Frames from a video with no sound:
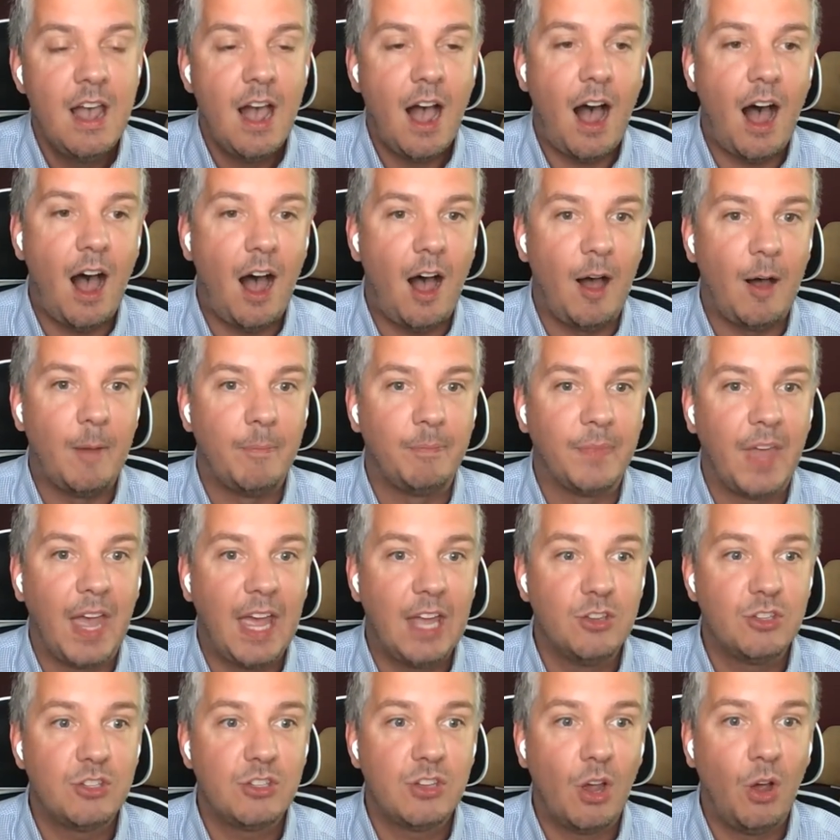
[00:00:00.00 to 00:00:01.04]

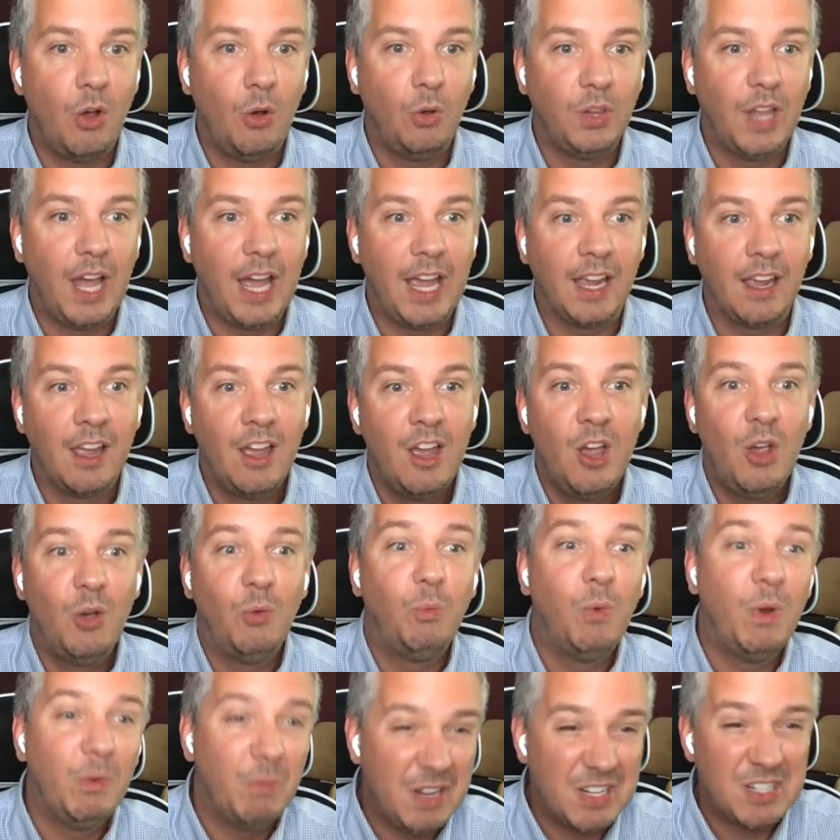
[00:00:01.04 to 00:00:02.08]
And so like
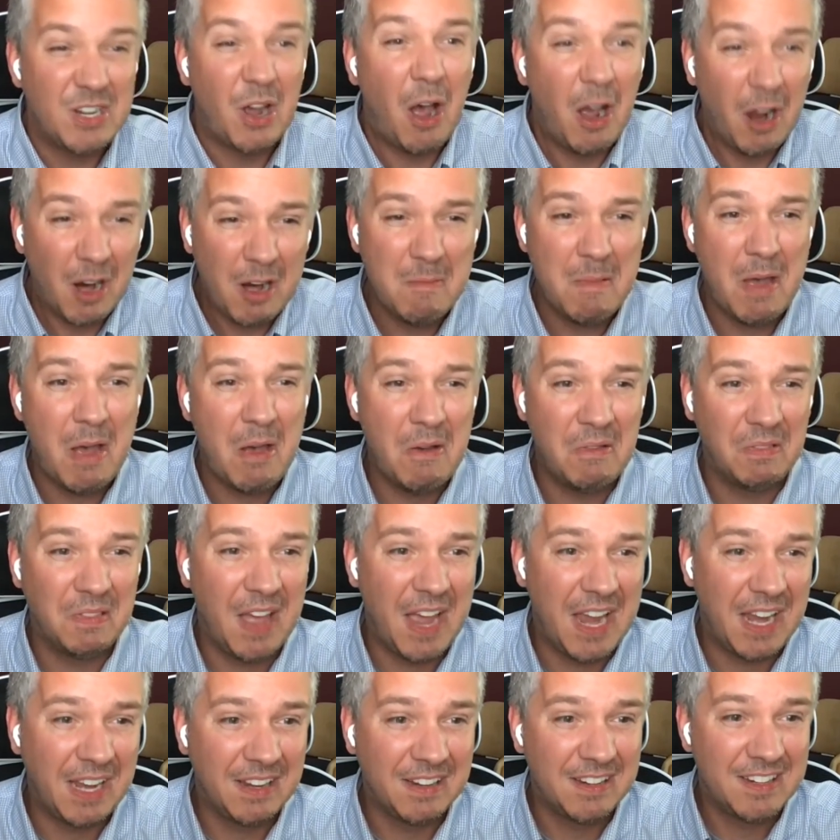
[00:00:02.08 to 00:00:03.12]
when we talk about
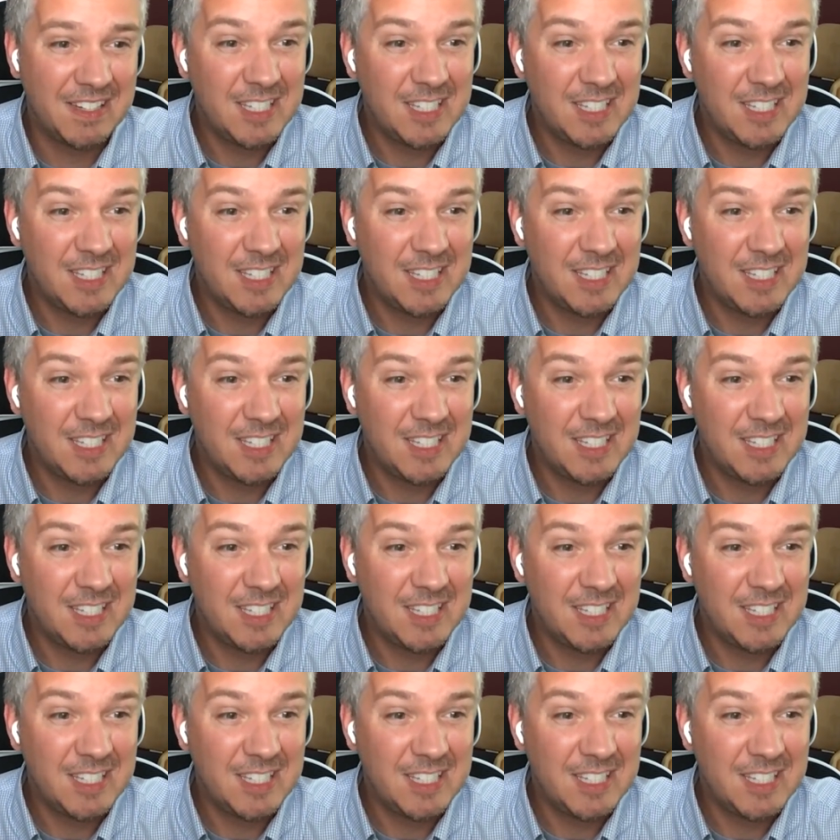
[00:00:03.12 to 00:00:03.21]
like